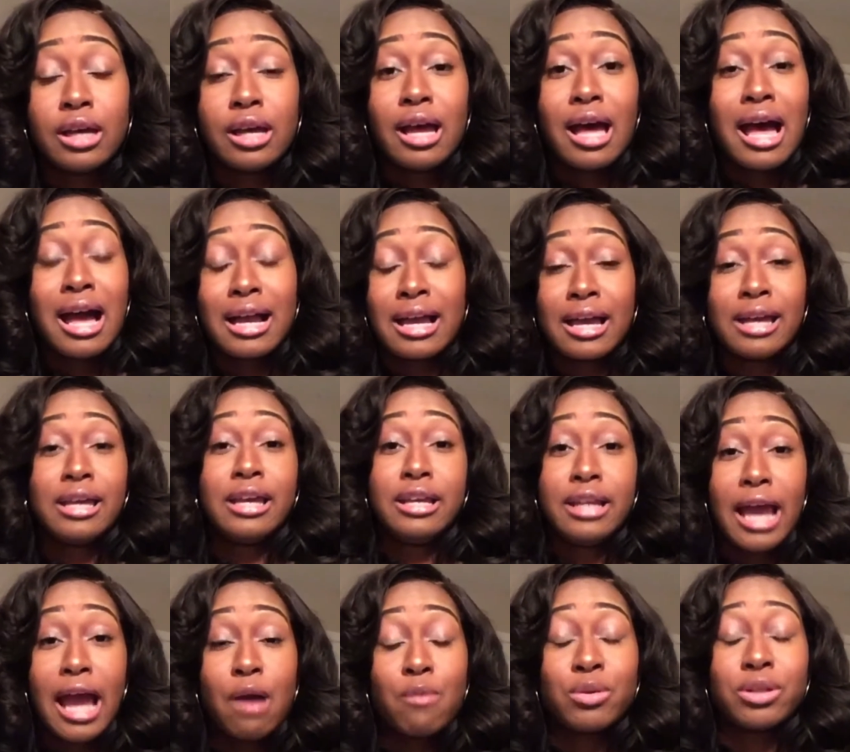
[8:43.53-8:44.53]
I can't get
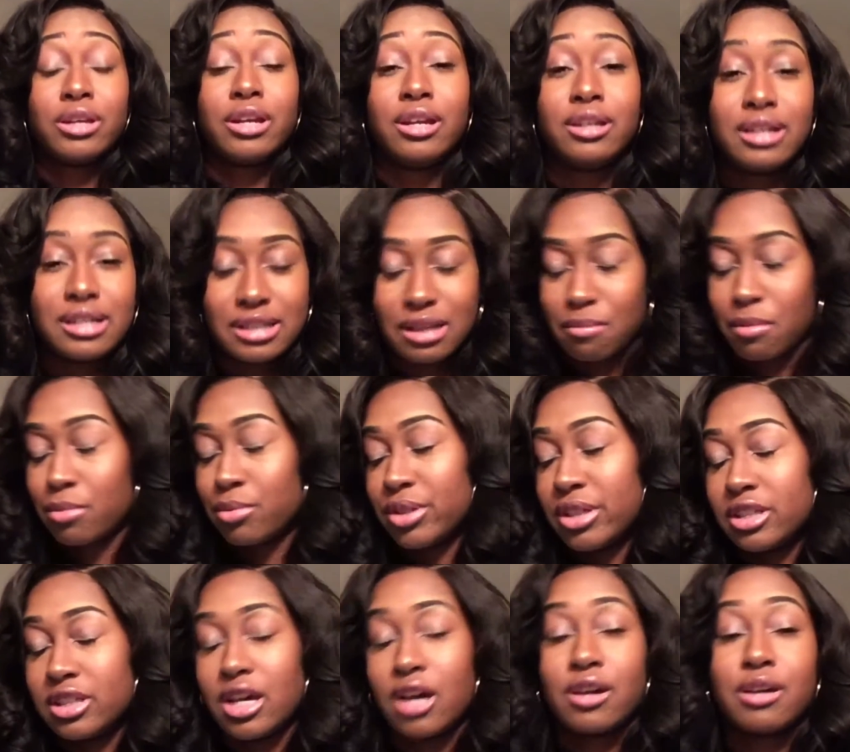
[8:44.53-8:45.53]
down with it. That's how my brother
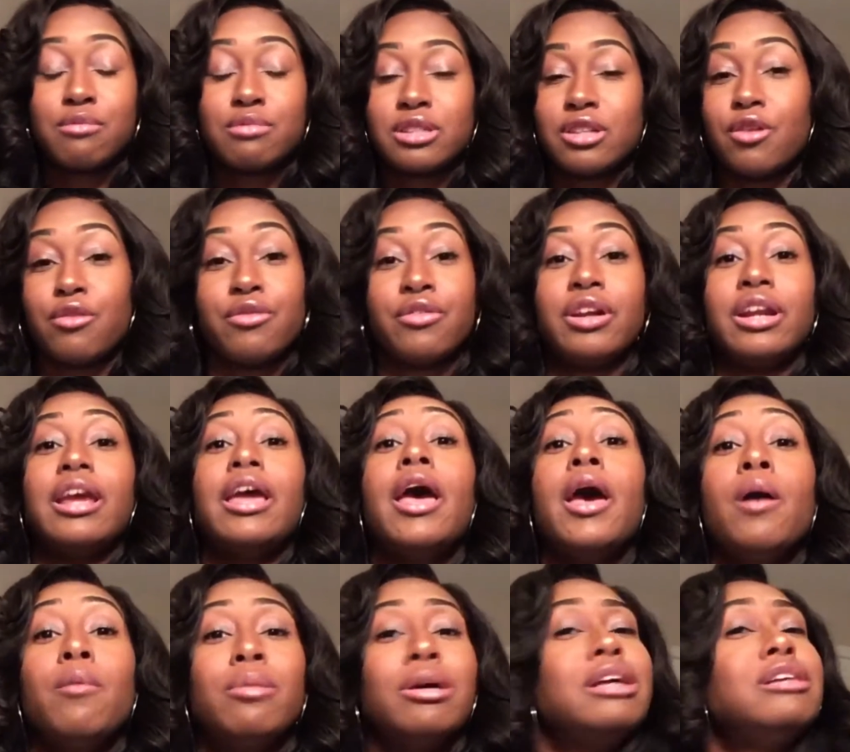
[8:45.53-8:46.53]
talked. It was so funny.
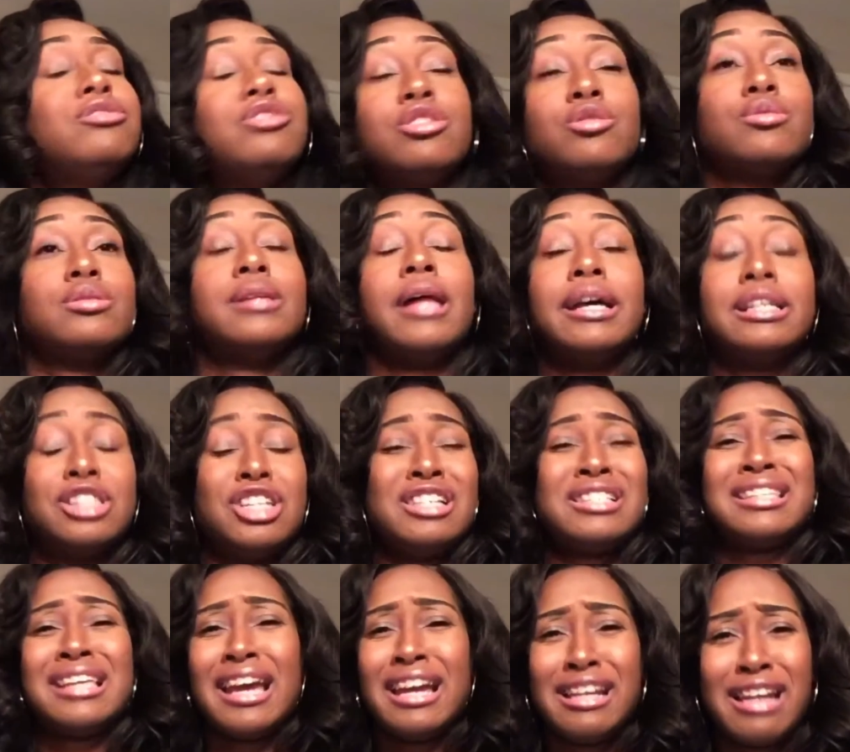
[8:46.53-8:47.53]
But he just was like, just
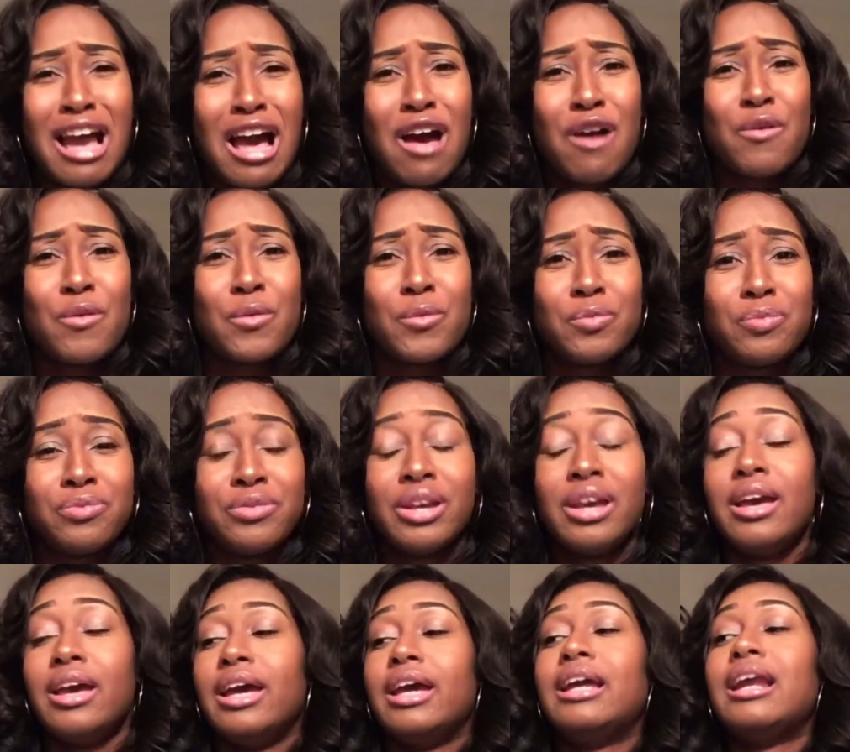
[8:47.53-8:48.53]
say no.
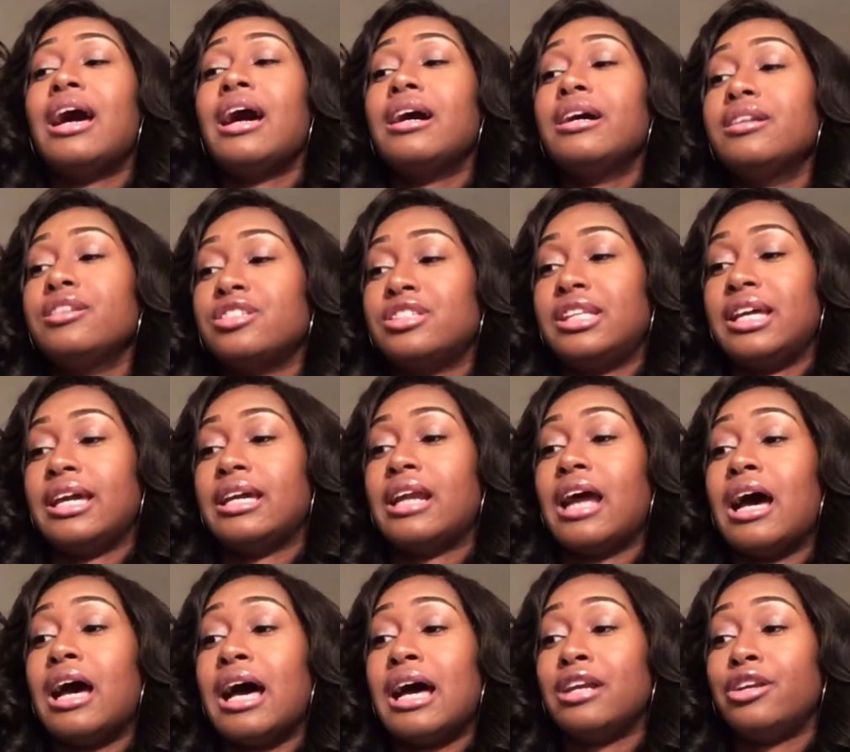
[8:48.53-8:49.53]
And I understand.
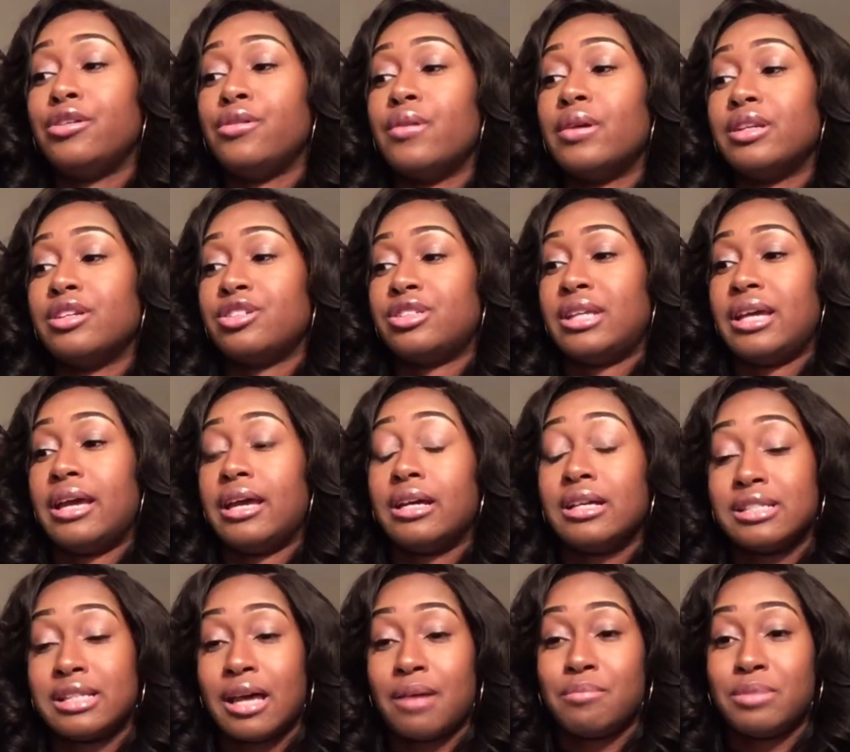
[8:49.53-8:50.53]
I do understand,
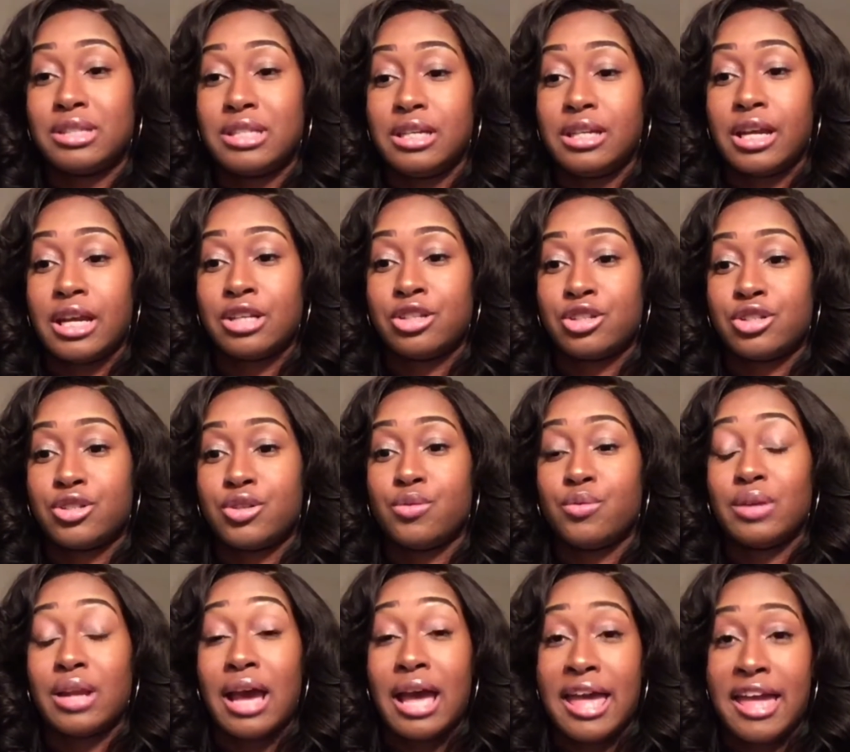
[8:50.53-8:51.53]
because I'm a teenager too,
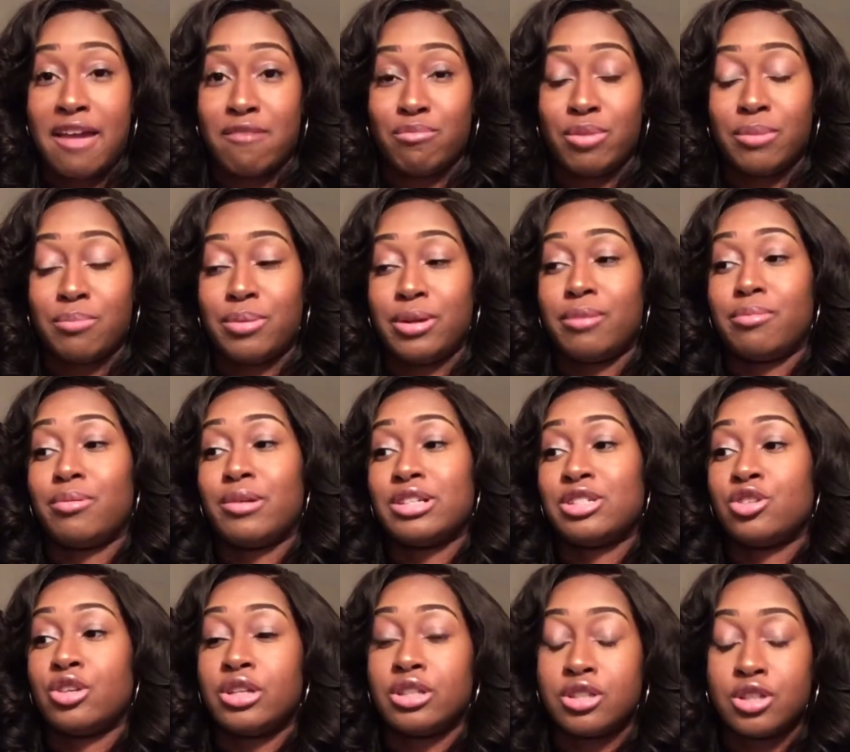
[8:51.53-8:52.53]
and I have been peer
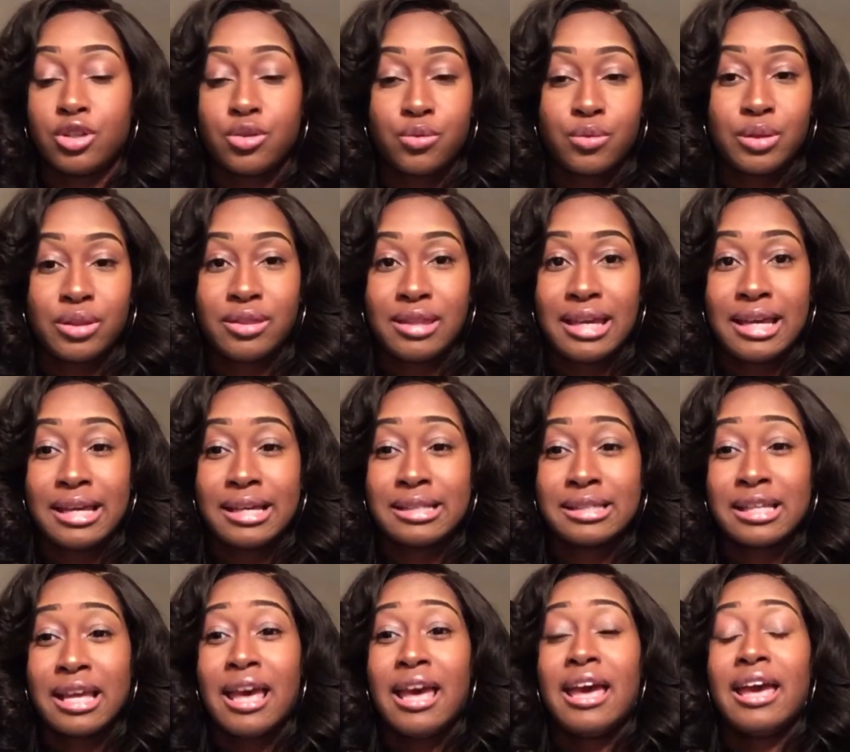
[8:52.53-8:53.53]
pressured into doing things,
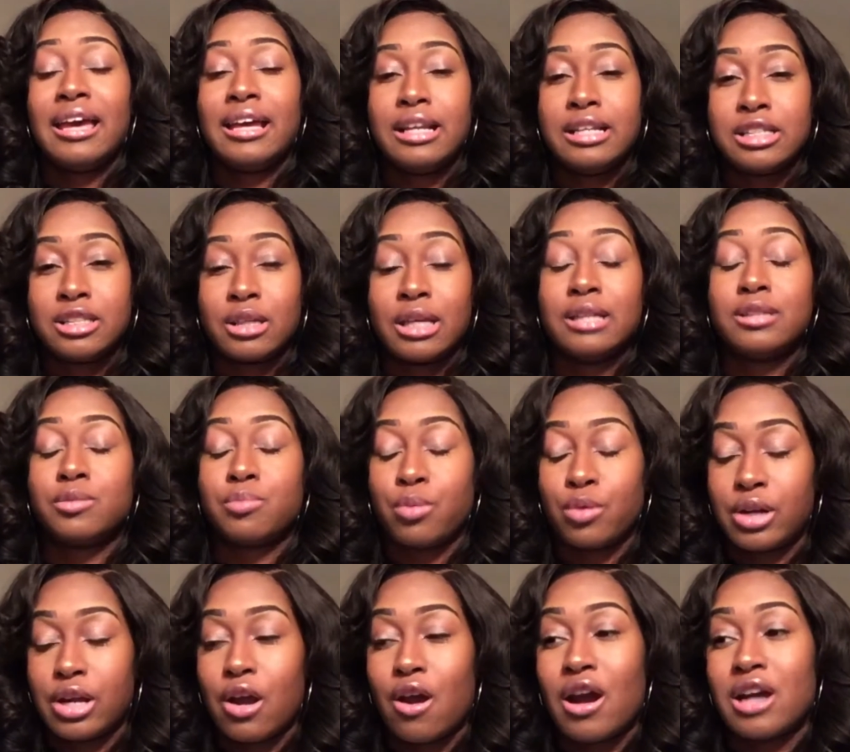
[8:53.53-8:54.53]
and it's
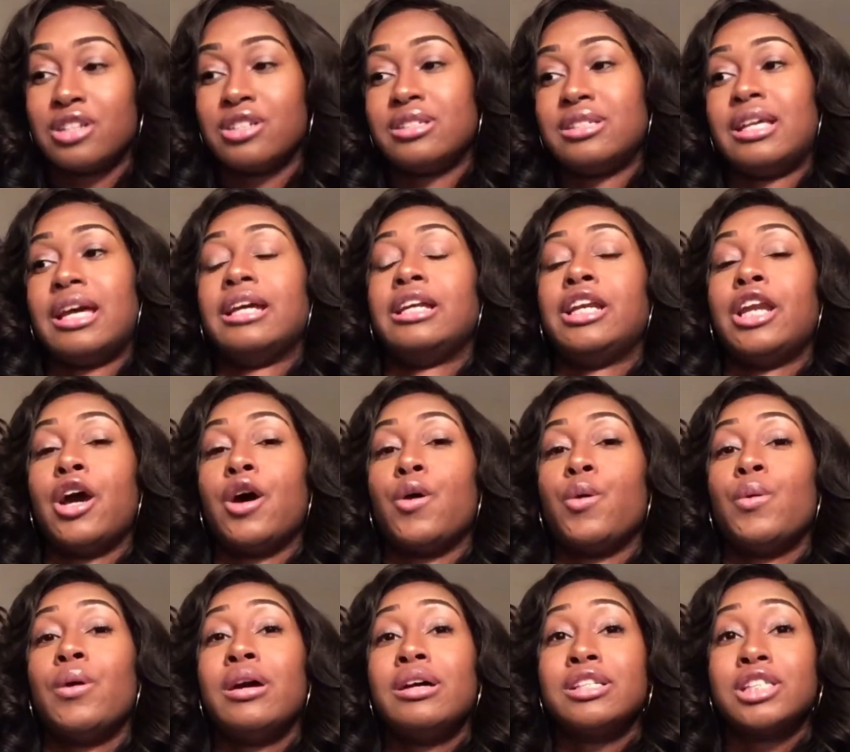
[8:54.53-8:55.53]
pretty hard to say
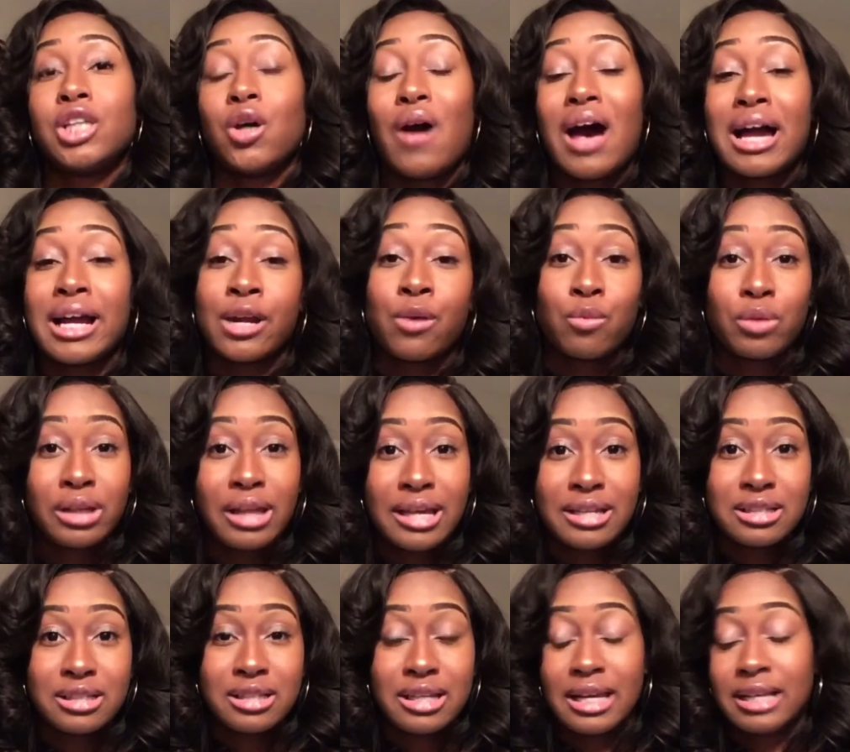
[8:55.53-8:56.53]
no. So I can relate
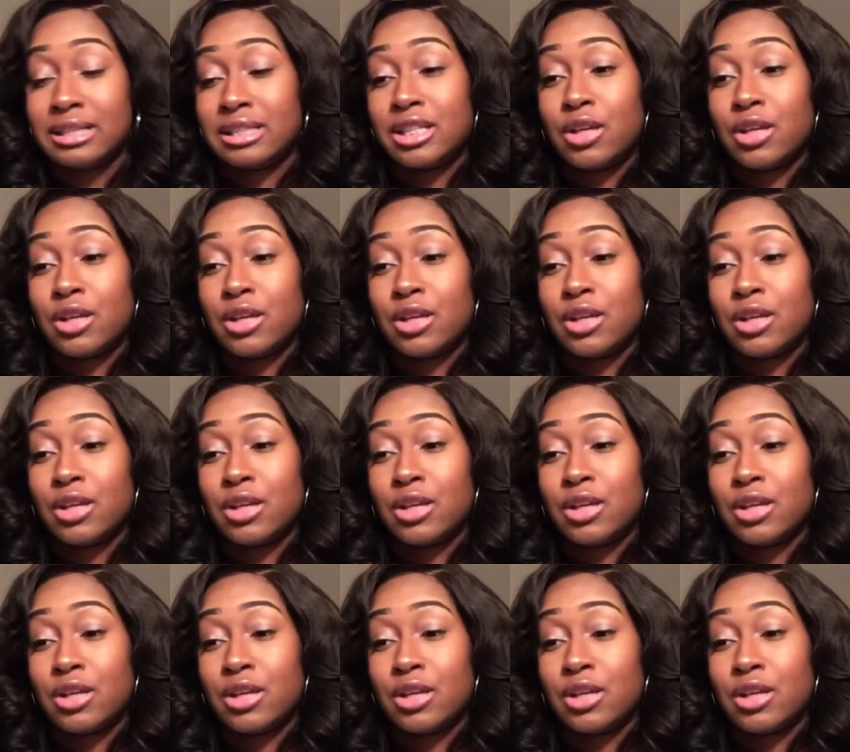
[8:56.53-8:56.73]
to that.